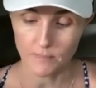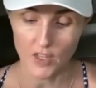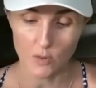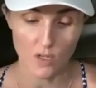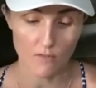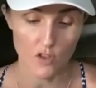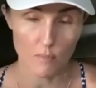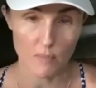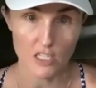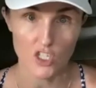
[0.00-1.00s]
That will give you the
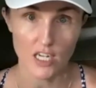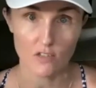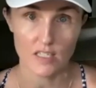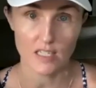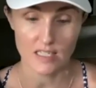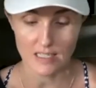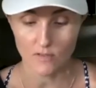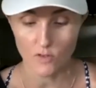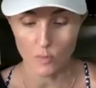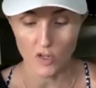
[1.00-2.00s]
best chance for success
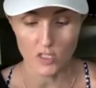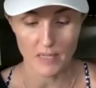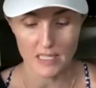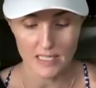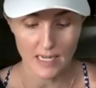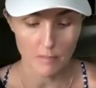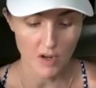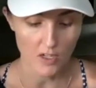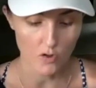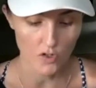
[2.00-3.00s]
of your post being seen
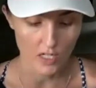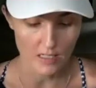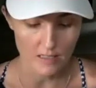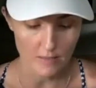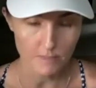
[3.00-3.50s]
by your audience.